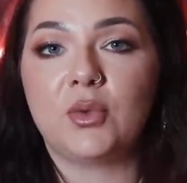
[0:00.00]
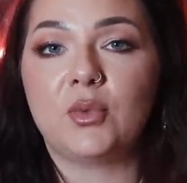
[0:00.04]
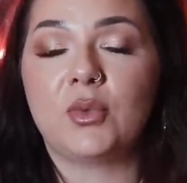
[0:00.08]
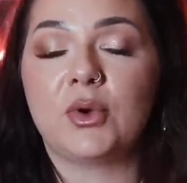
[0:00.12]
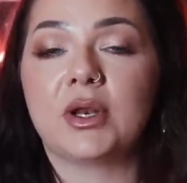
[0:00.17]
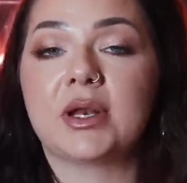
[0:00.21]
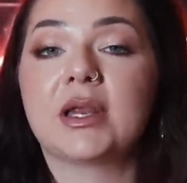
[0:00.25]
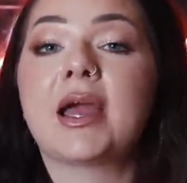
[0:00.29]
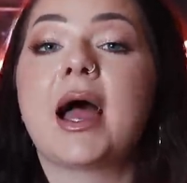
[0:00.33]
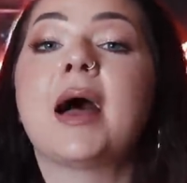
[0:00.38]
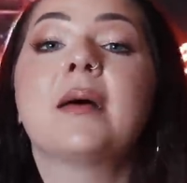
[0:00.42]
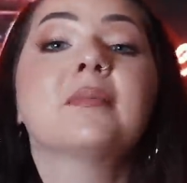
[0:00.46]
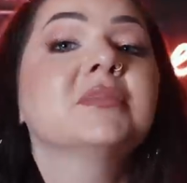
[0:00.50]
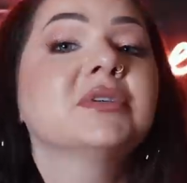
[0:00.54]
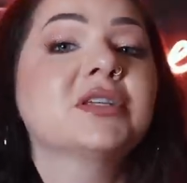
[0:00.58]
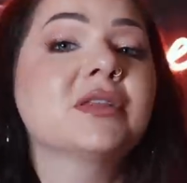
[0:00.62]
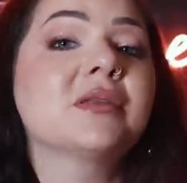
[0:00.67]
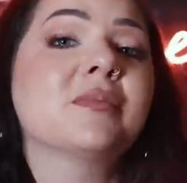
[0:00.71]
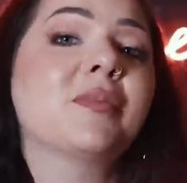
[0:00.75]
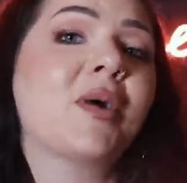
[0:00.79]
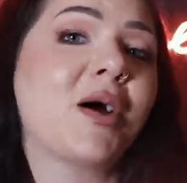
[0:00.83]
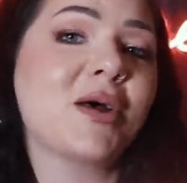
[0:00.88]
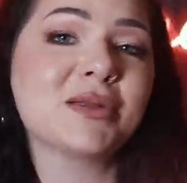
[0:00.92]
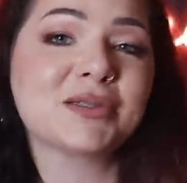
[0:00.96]
would come to
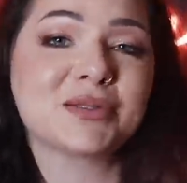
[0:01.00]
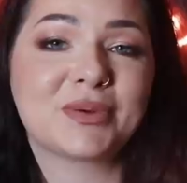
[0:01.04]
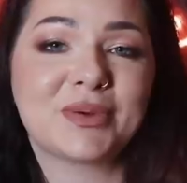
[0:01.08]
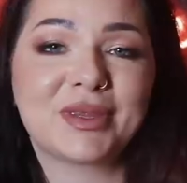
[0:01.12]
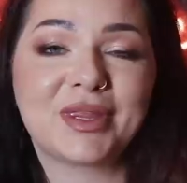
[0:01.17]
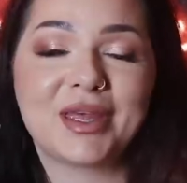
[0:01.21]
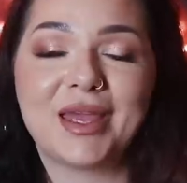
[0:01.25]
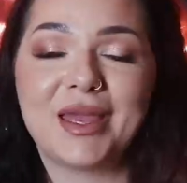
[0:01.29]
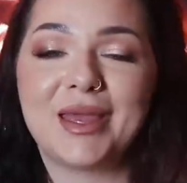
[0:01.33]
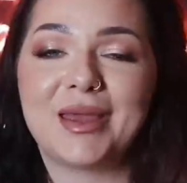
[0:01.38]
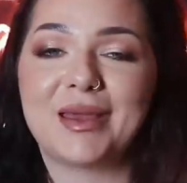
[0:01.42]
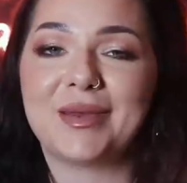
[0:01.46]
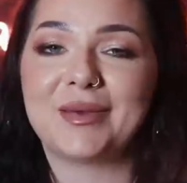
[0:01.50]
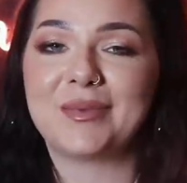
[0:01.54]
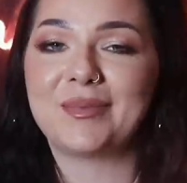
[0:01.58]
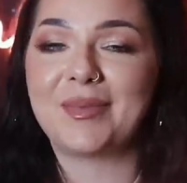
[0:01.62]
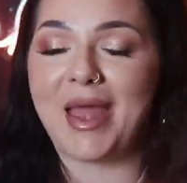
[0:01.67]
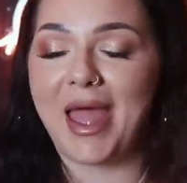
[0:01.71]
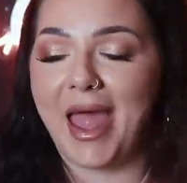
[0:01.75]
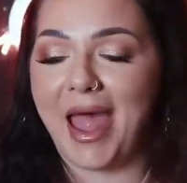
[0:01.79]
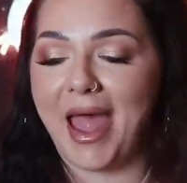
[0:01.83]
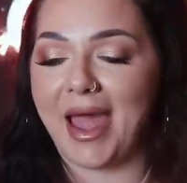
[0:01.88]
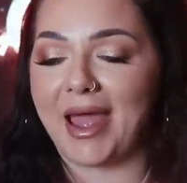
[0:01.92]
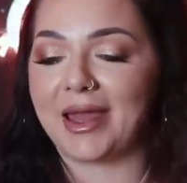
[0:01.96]
the mosque with him
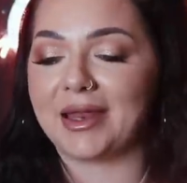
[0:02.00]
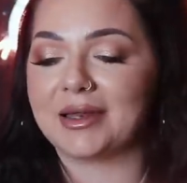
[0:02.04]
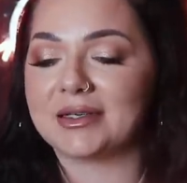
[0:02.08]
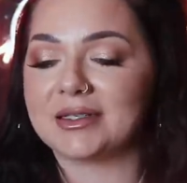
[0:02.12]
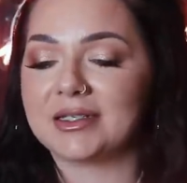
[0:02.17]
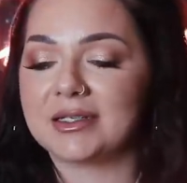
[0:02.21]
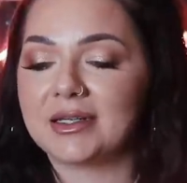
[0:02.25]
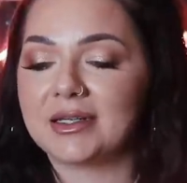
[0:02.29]
and